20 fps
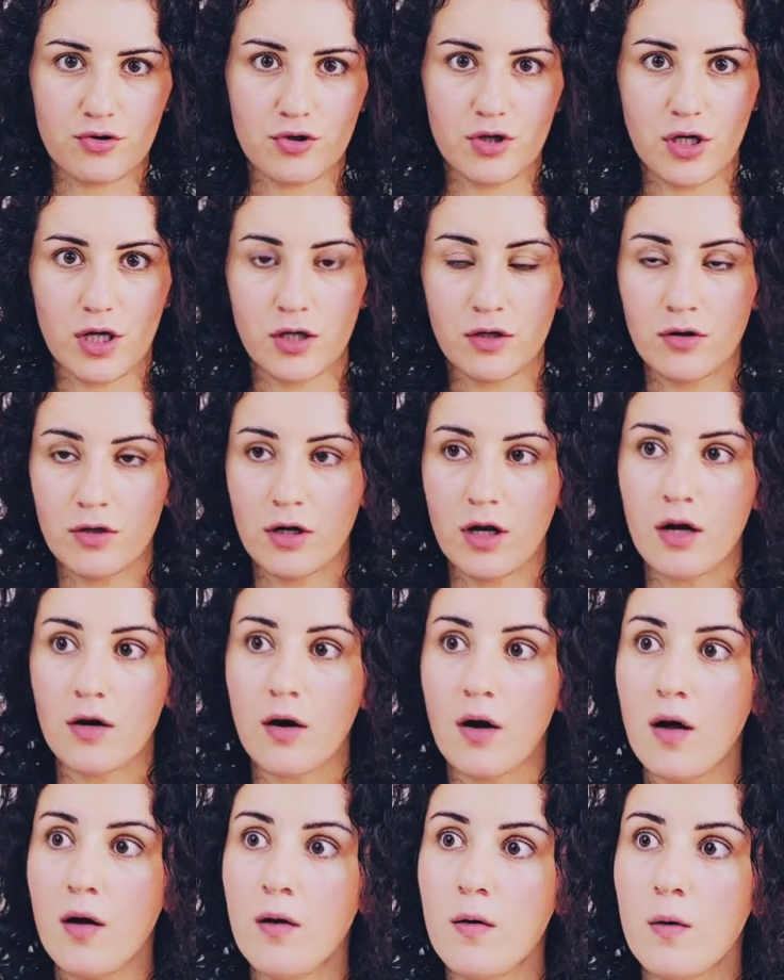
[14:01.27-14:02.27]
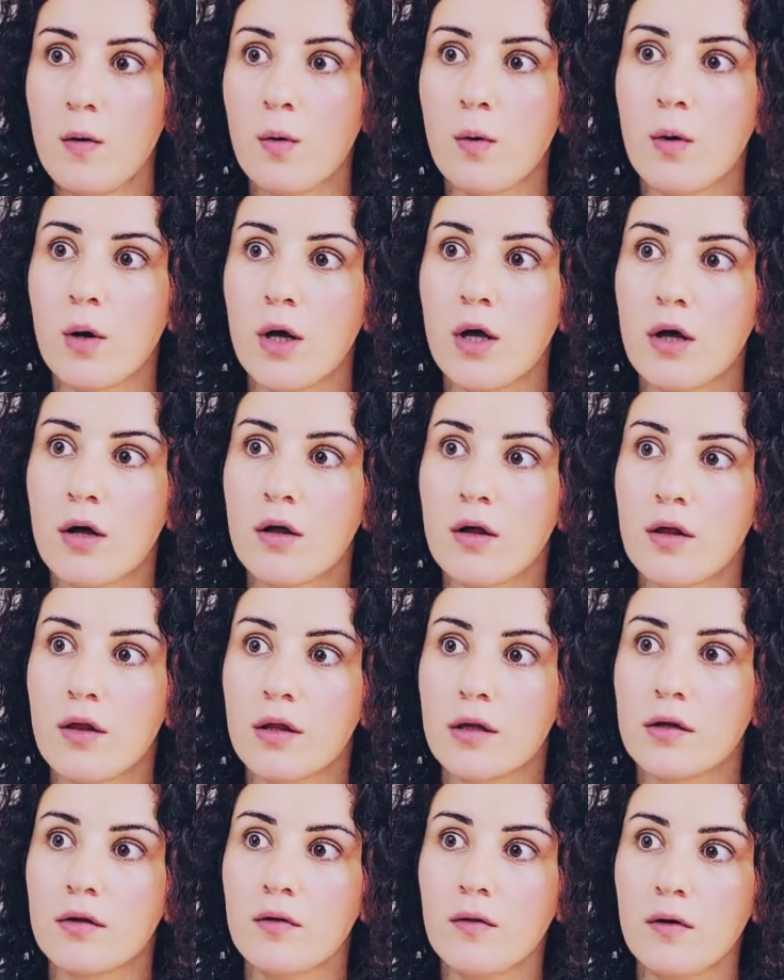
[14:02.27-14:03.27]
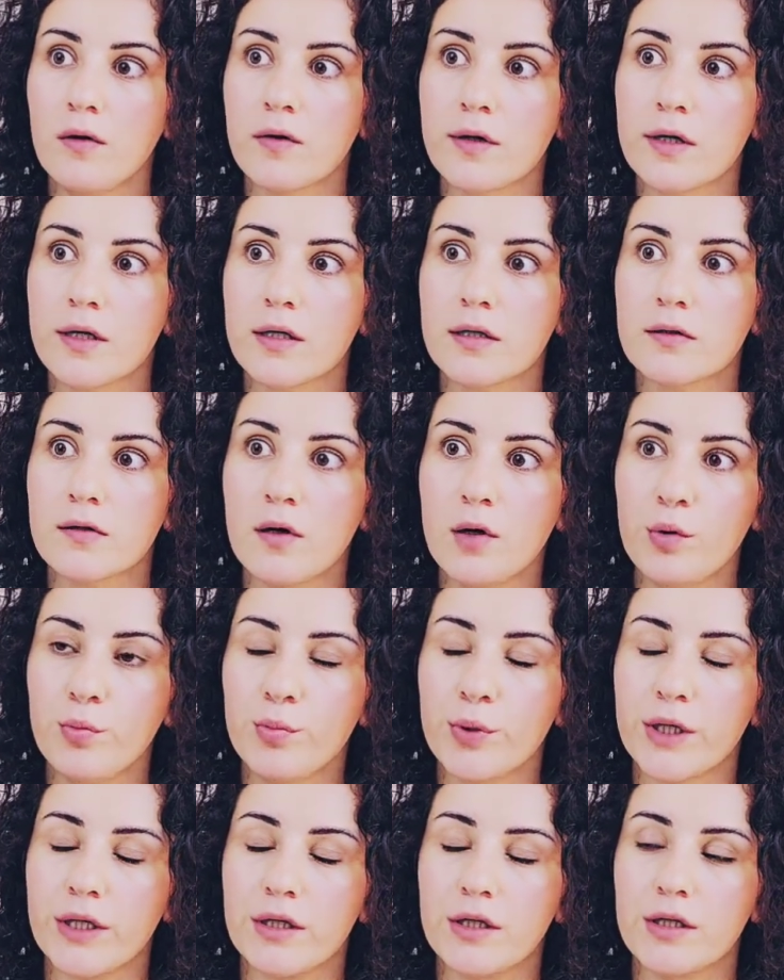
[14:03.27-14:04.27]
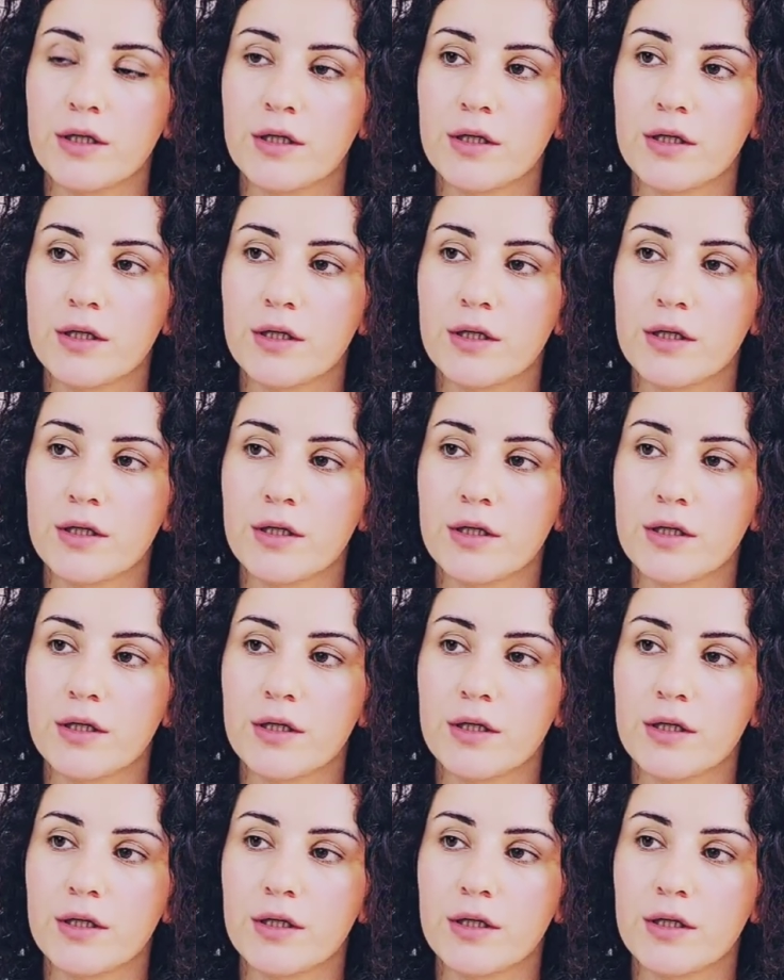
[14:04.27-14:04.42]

And you're like, oh, the door is open.